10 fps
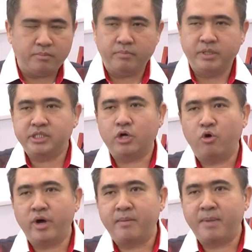Mr.
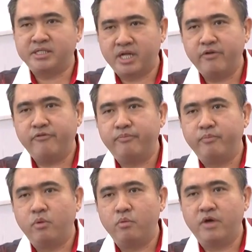Khaw and myself,
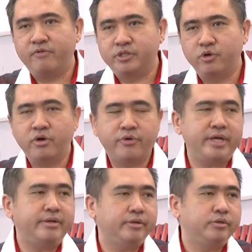we have also agreed
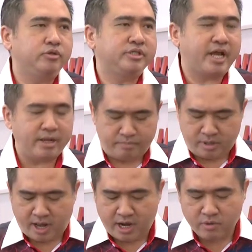to set up a
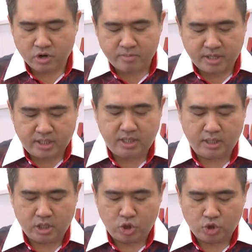high-level committee
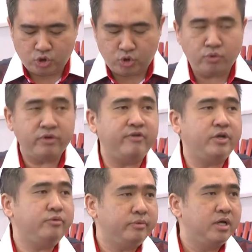to
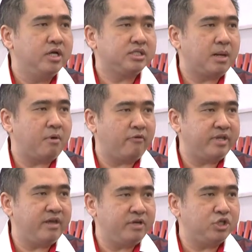review some of
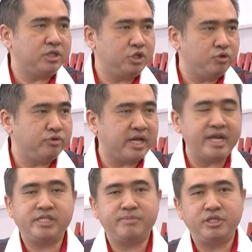the aviation issues and
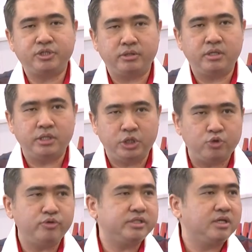airspace
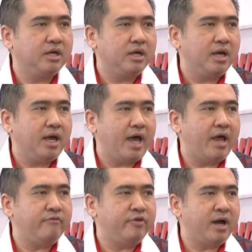issues,
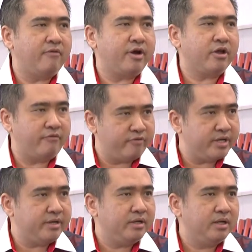and we are very
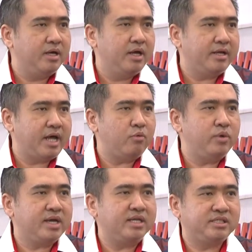confident that we
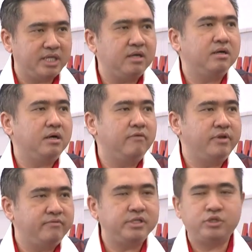can seek a
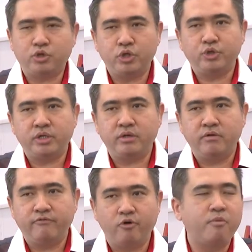win-win situation
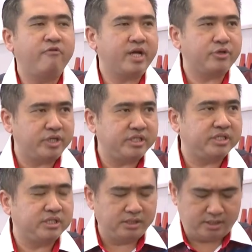for both countries.